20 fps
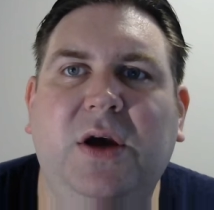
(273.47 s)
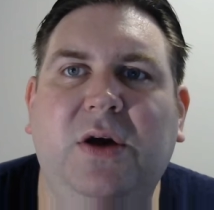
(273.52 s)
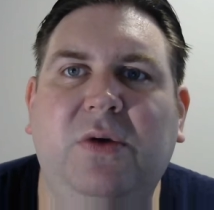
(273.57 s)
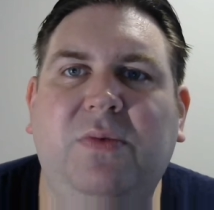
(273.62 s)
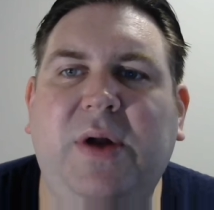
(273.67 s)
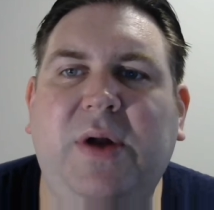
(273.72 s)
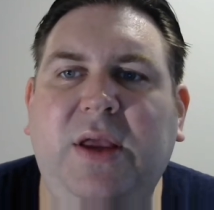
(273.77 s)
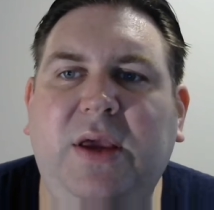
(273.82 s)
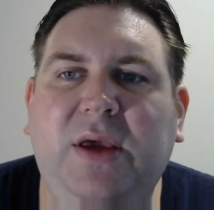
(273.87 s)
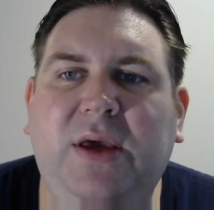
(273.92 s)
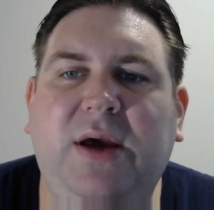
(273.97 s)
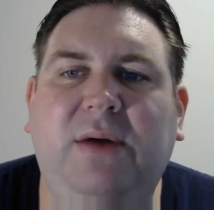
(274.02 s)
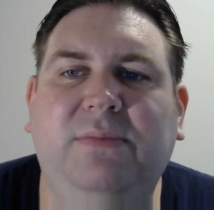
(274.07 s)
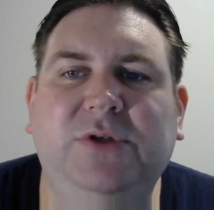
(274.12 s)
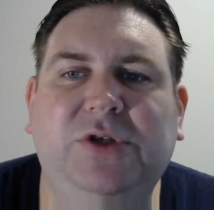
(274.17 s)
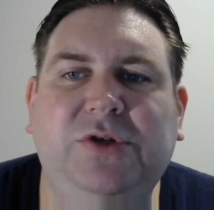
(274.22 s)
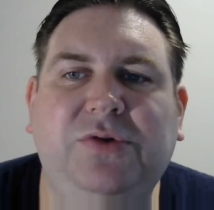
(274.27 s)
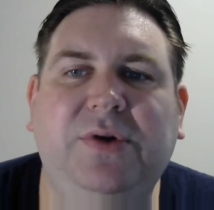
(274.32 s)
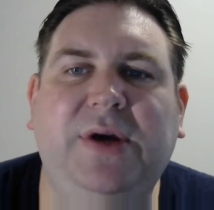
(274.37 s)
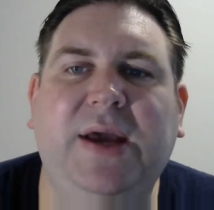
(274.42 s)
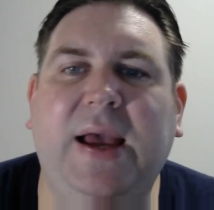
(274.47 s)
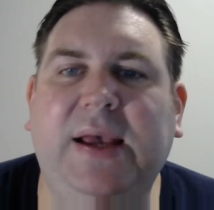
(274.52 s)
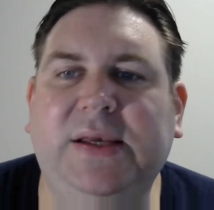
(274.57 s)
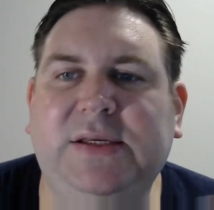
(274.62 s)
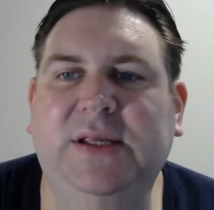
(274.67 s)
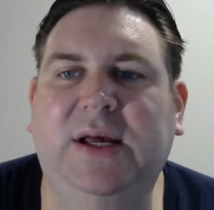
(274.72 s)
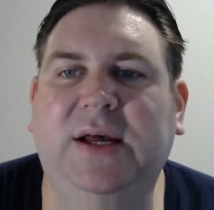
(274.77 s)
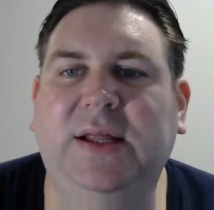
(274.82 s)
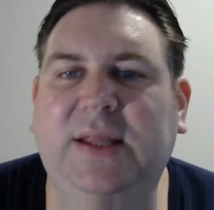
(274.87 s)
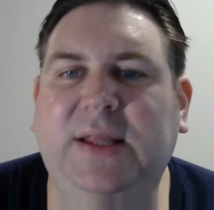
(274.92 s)
When it comes to a
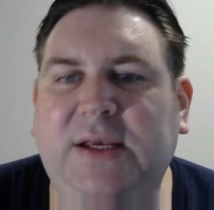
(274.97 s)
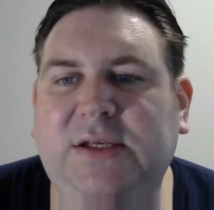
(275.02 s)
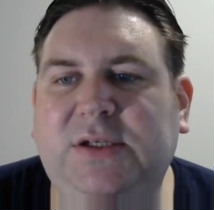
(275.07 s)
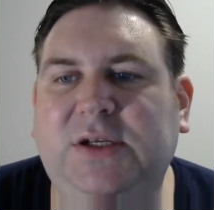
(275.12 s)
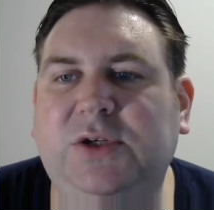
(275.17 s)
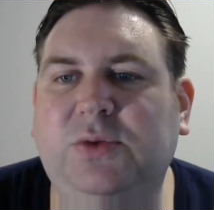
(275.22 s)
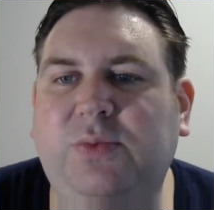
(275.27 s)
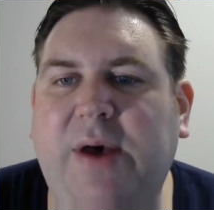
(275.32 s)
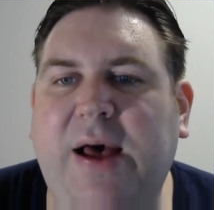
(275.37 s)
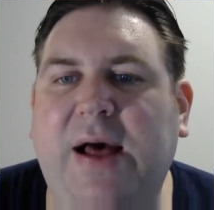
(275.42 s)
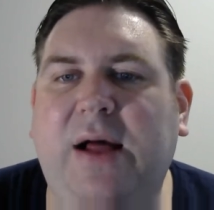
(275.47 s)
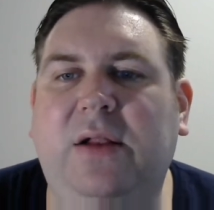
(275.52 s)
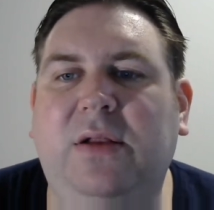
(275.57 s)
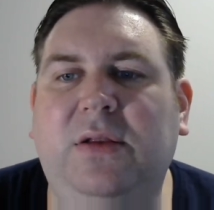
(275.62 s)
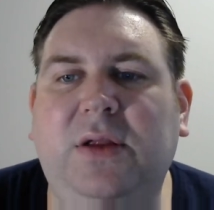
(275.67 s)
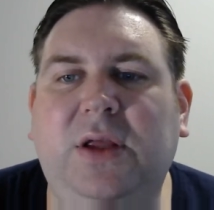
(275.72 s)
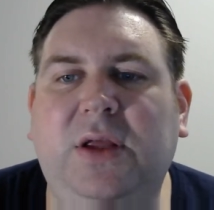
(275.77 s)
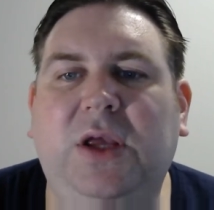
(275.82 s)
case like this as well,